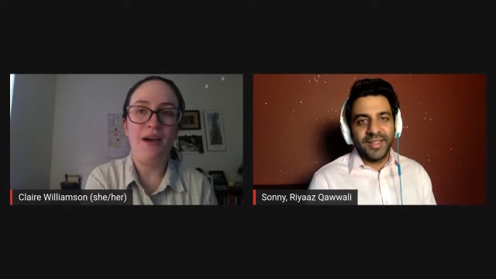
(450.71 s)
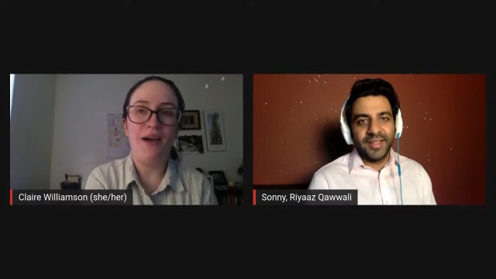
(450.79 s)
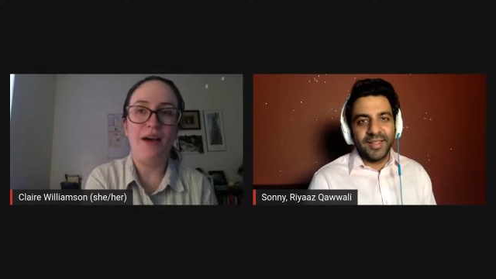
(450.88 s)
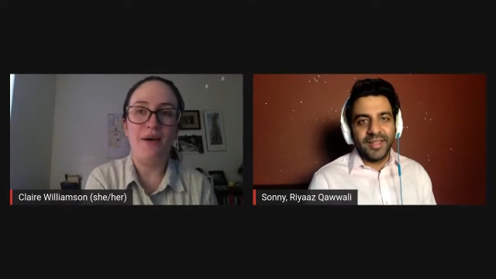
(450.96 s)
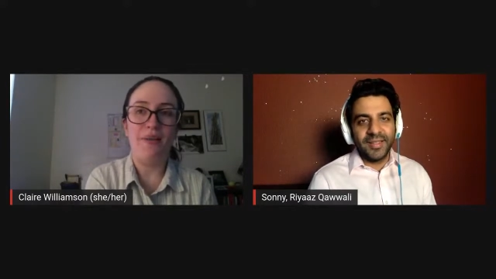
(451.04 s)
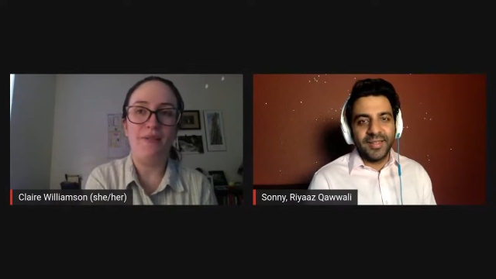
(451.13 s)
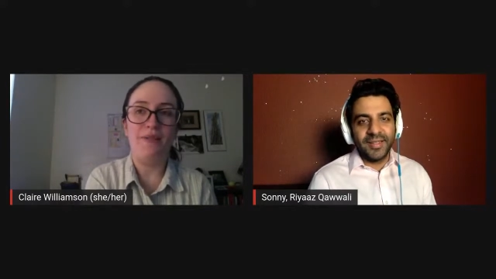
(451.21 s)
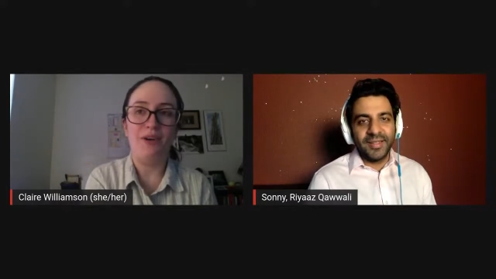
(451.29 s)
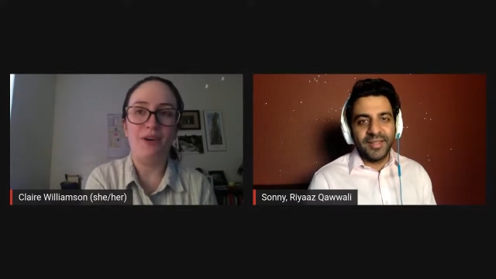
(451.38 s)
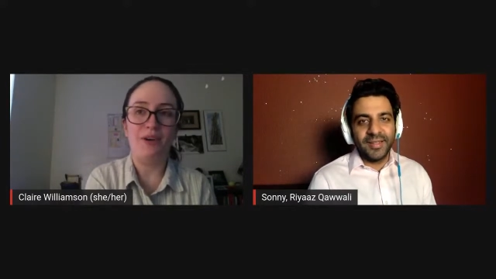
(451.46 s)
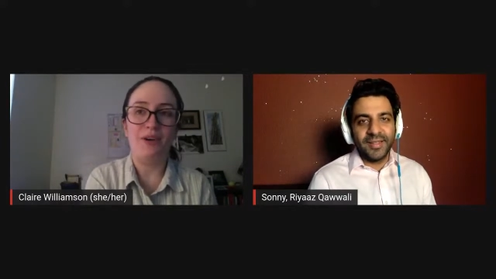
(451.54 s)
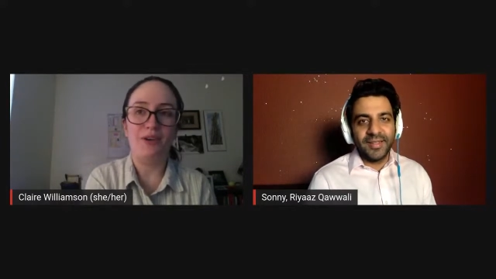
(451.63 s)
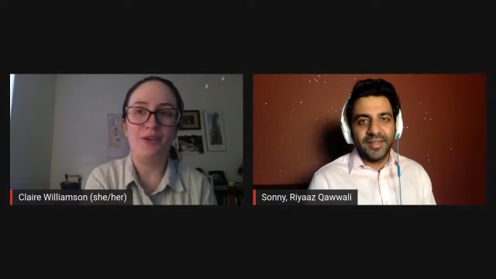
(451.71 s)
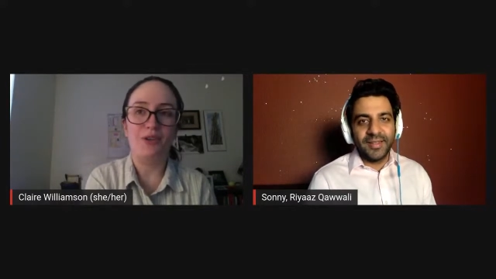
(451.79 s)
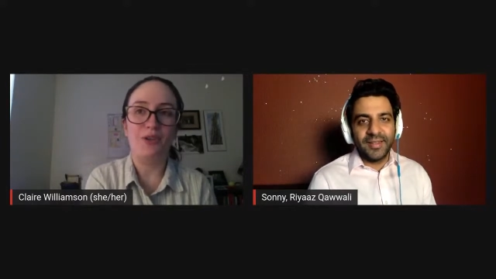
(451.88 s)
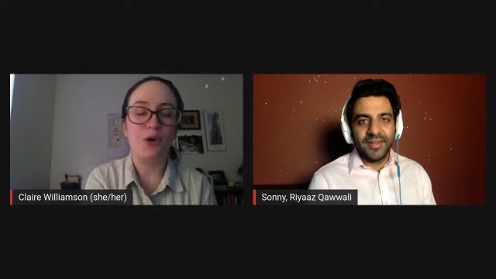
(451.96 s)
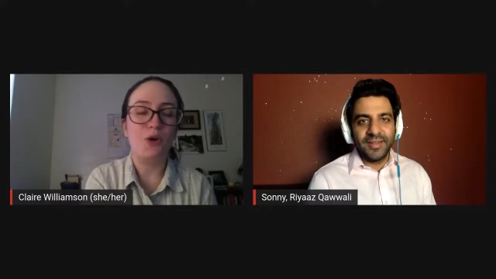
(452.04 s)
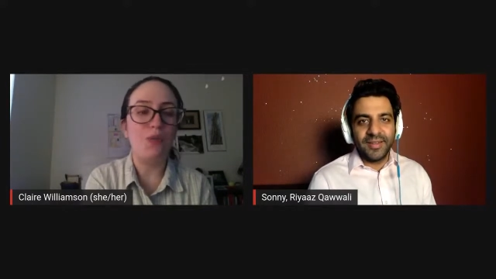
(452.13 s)
Speaker 1: um, there are
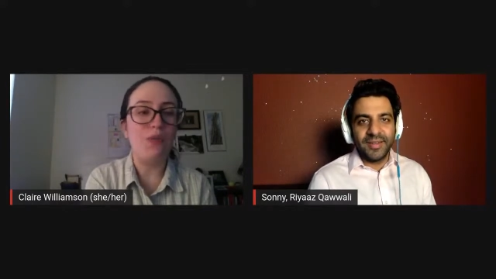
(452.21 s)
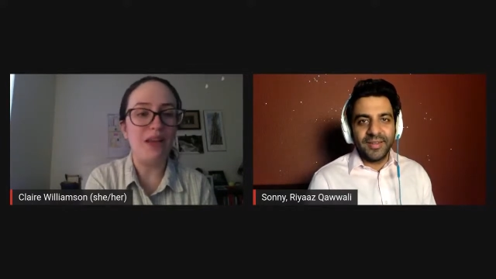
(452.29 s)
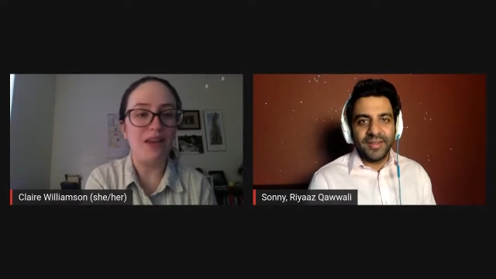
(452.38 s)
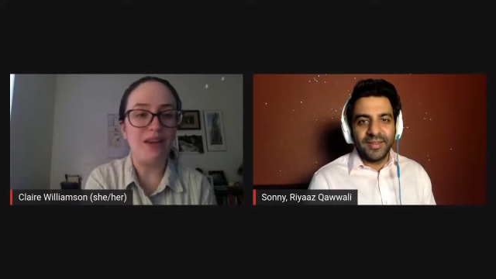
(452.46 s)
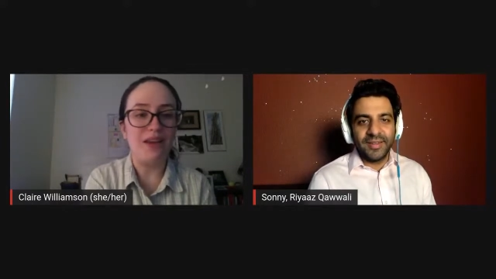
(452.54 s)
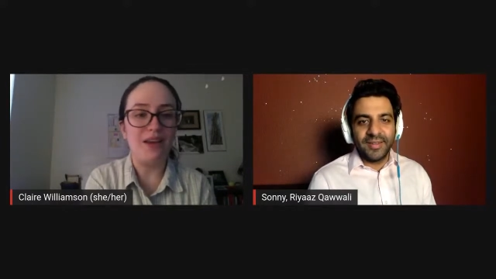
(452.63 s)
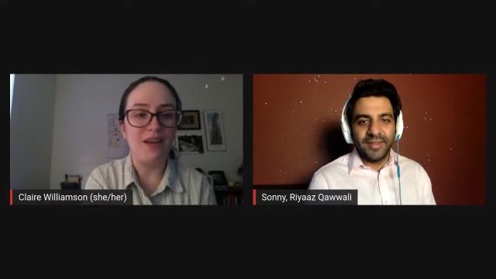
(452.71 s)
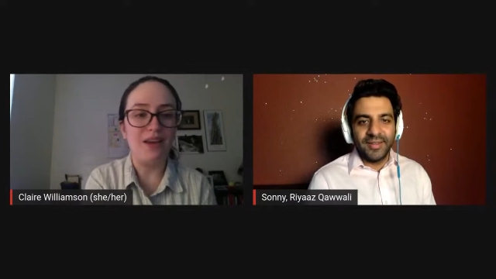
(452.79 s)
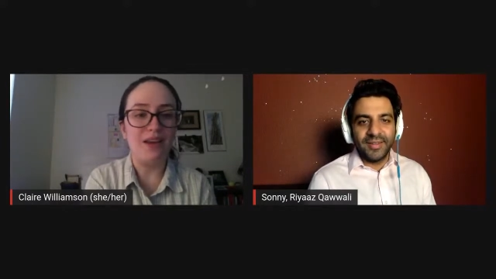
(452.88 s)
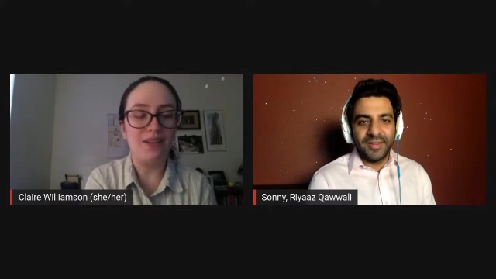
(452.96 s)
so many